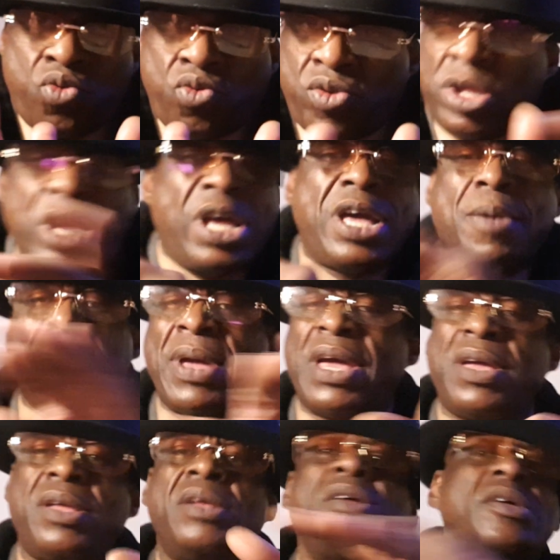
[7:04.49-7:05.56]
No,
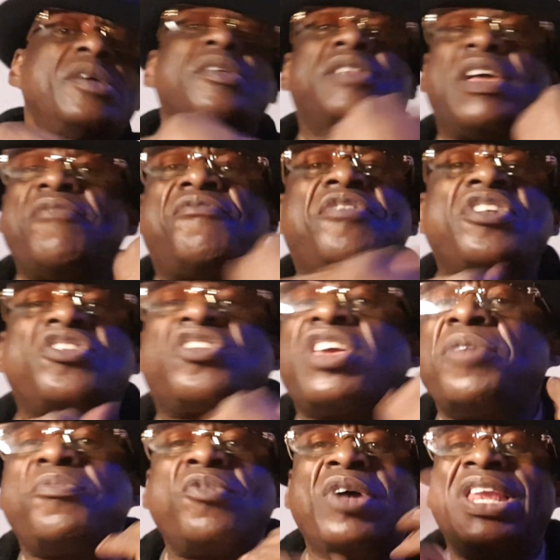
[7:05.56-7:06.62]
man. Them things
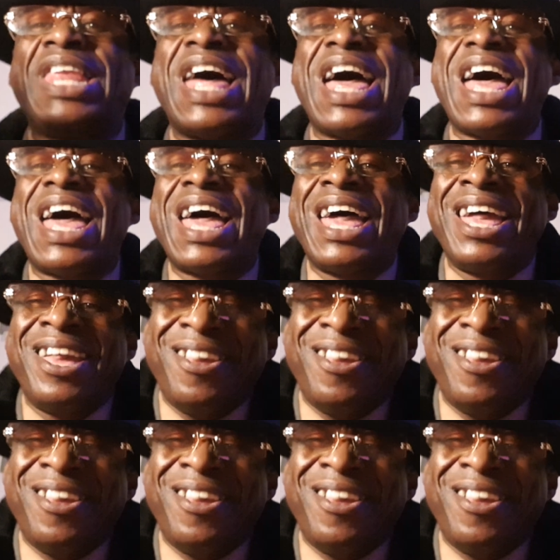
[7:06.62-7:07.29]
keep you alive.